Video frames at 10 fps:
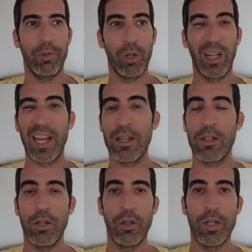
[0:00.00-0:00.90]

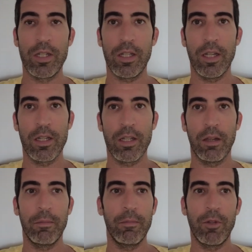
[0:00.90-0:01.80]
likes and your dislikes,
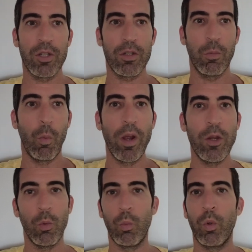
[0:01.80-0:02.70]
like just what
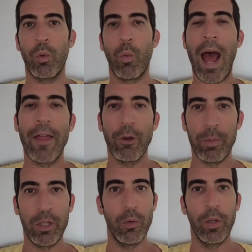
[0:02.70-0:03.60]
you would rather
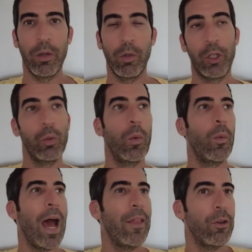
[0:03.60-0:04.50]
be doing,
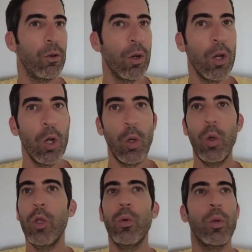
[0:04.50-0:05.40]

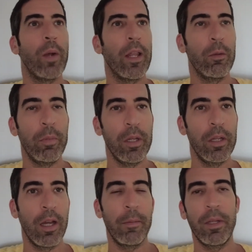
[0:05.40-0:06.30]
who you would rather
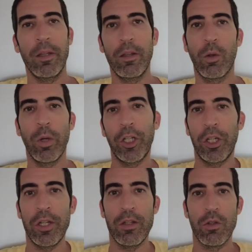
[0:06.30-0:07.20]
be. I mean, the
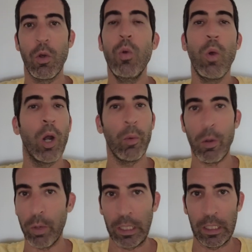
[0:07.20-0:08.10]
question is, who are we
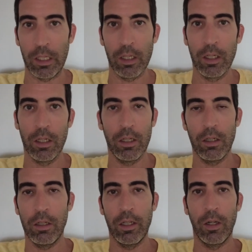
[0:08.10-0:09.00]
really?
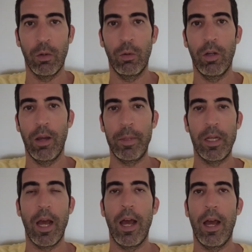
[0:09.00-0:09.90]
I
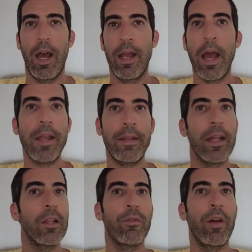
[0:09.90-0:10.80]
mean, I
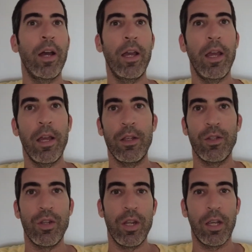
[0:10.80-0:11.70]
identify
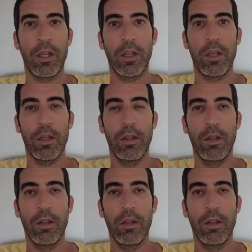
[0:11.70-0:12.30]
as Nick